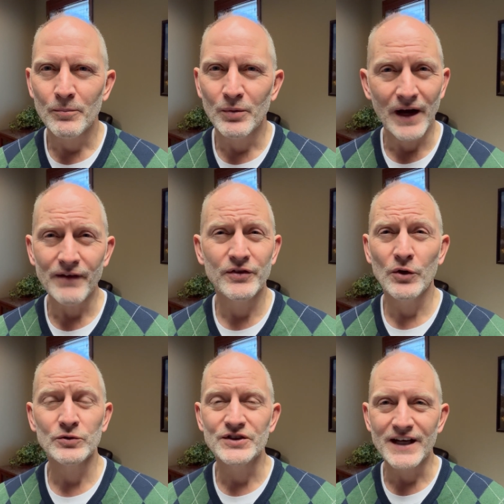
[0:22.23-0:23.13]
but after
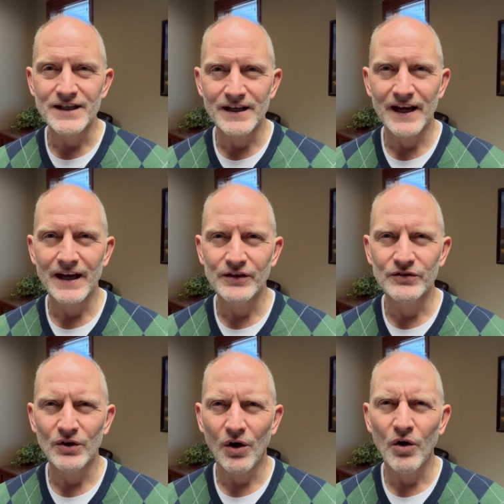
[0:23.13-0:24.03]
those 10
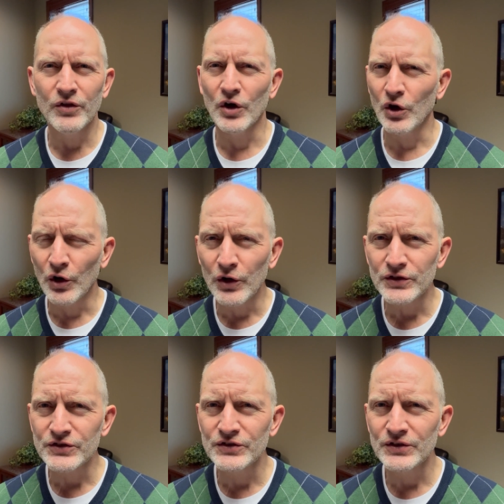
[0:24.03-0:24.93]
days, all the
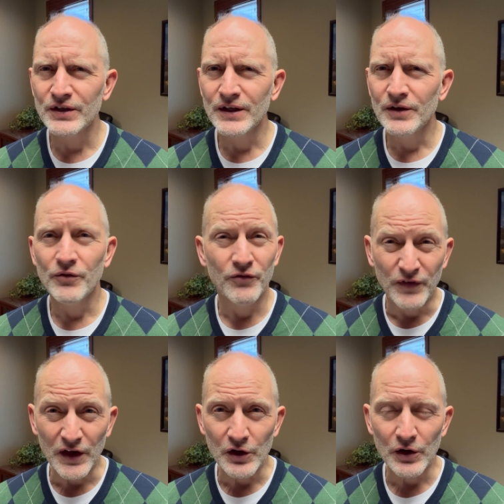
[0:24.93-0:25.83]
hurt,
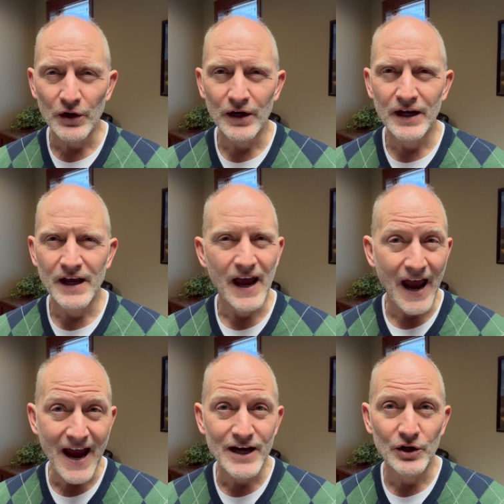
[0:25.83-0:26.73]
fear,
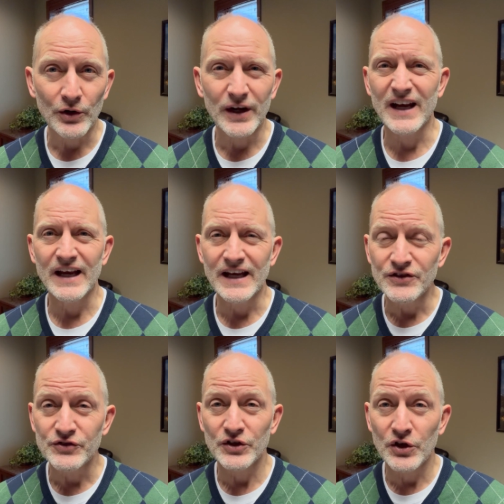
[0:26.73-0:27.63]
anger,
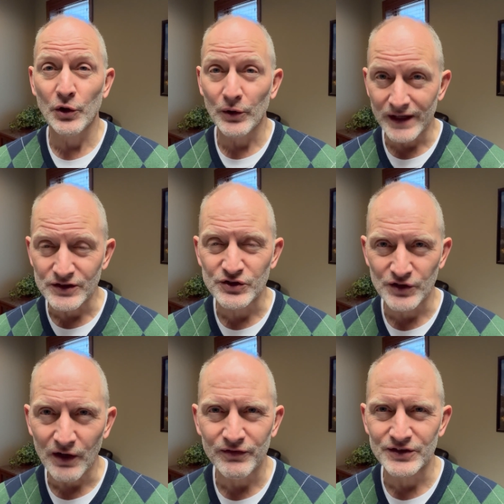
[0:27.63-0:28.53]
insecurity, and
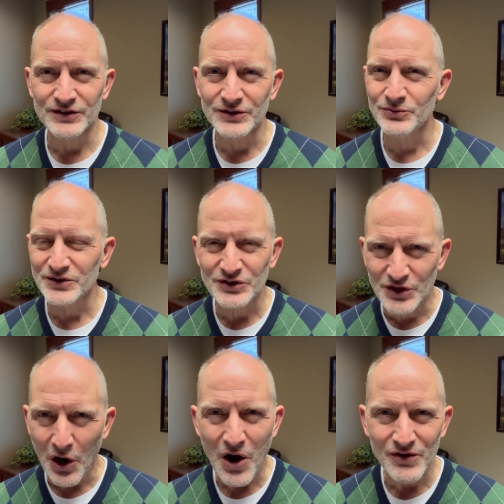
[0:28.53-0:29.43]
selfishness was
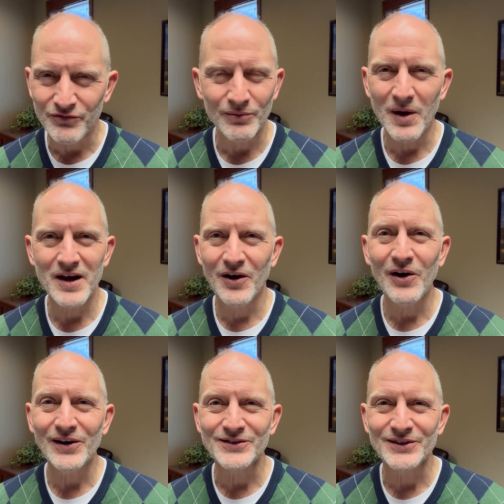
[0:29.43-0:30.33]
gone from my
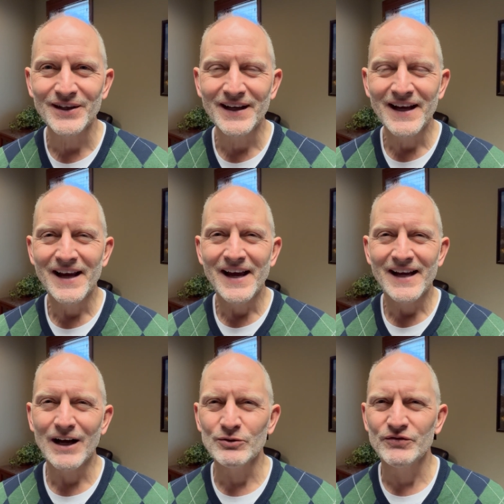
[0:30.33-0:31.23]
heart.
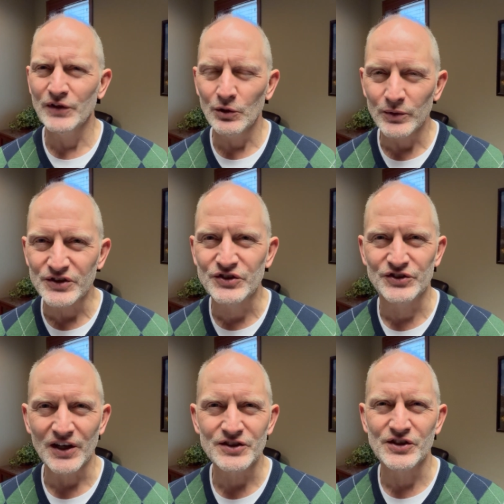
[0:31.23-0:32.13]
And I was filled with
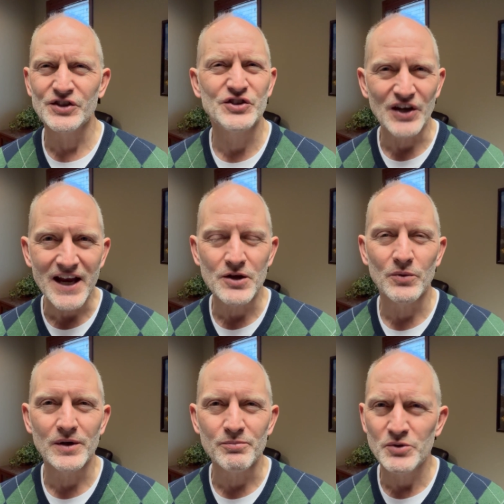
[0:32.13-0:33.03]
such a
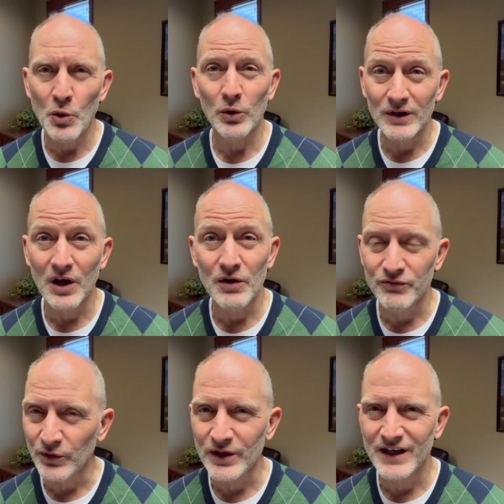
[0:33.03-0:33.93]
genuine, pure love
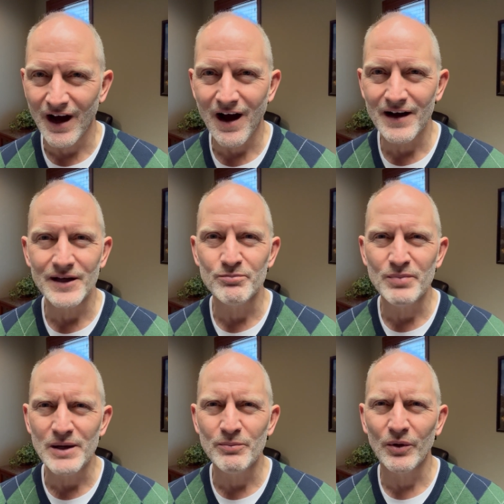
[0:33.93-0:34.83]
for God and
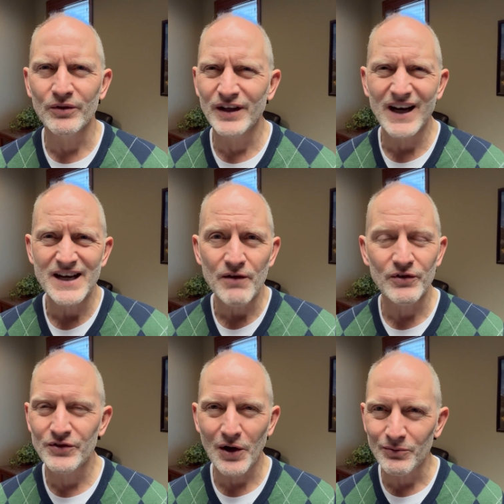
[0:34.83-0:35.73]
people that I
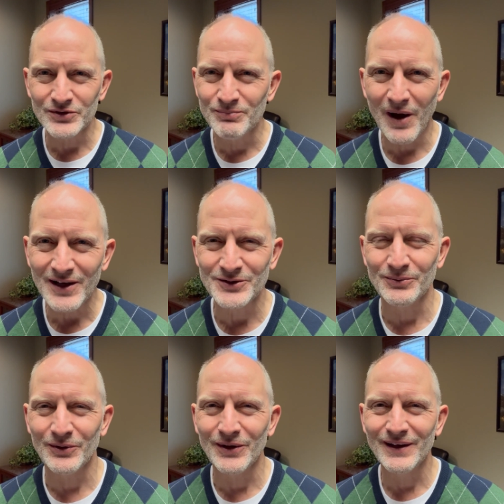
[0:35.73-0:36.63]
never thought was
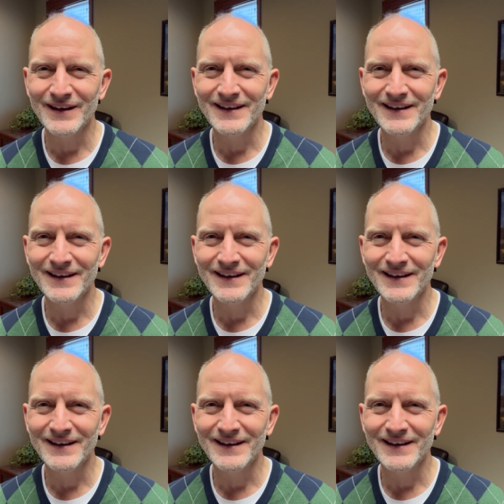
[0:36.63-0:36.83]
possible.